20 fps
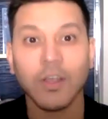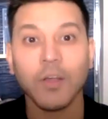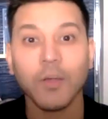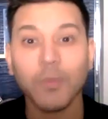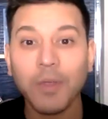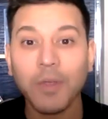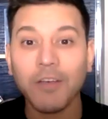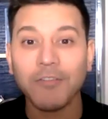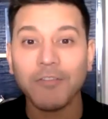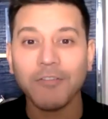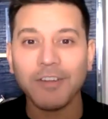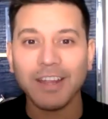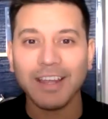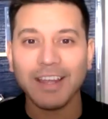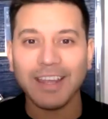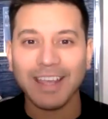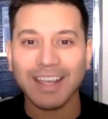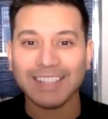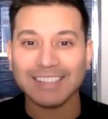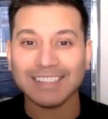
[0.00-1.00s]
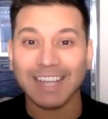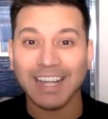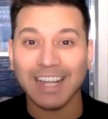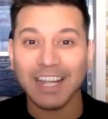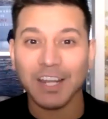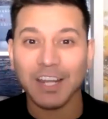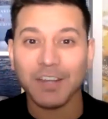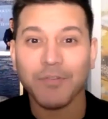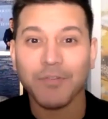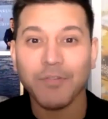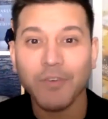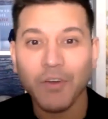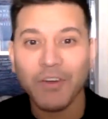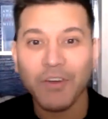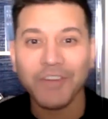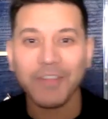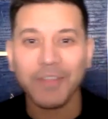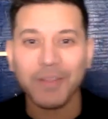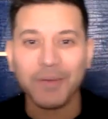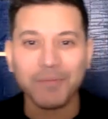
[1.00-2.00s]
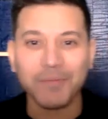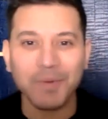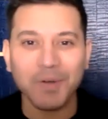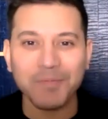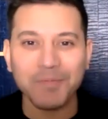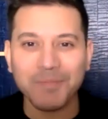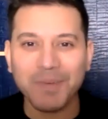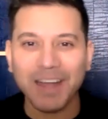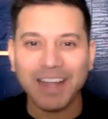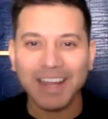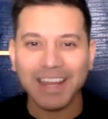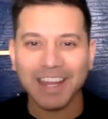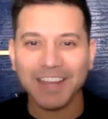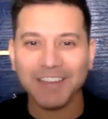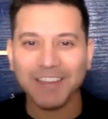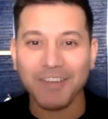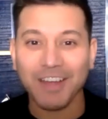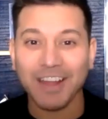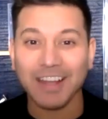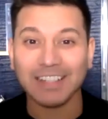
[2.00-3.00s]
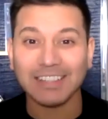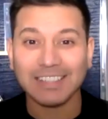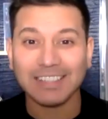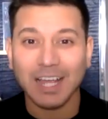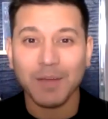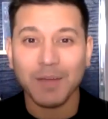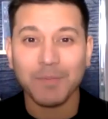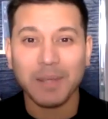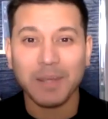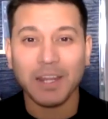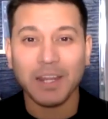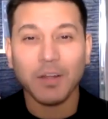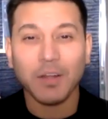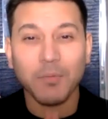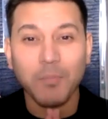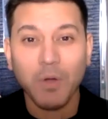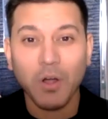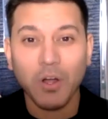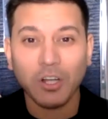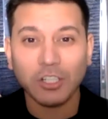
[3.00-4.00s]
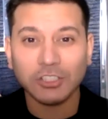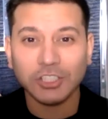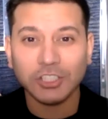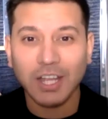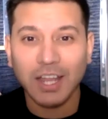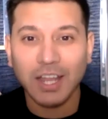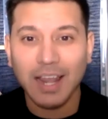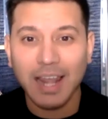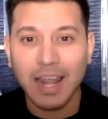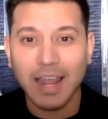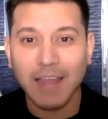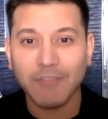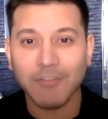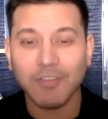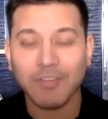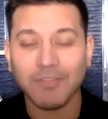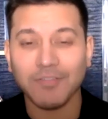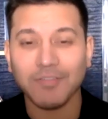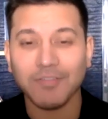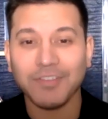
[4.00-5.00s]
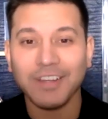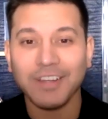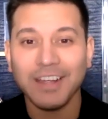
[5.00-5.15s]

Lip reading: we are really excited for the Mumbai event happening March 11th.